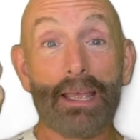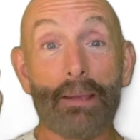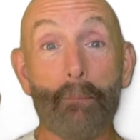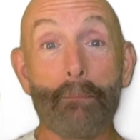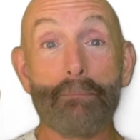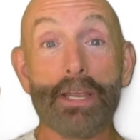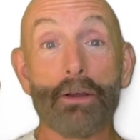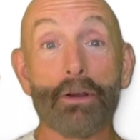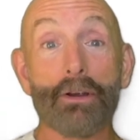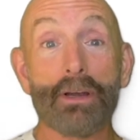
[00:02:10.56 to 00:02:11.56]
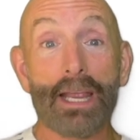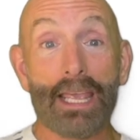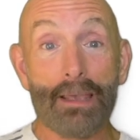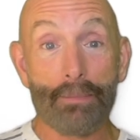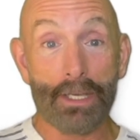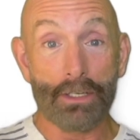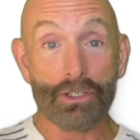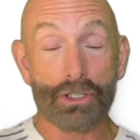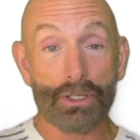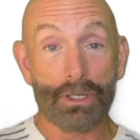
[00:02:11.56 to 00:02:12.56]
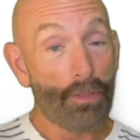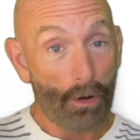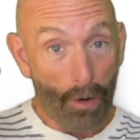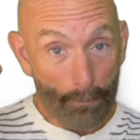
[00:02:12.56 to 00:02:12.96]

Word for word: mirror image. There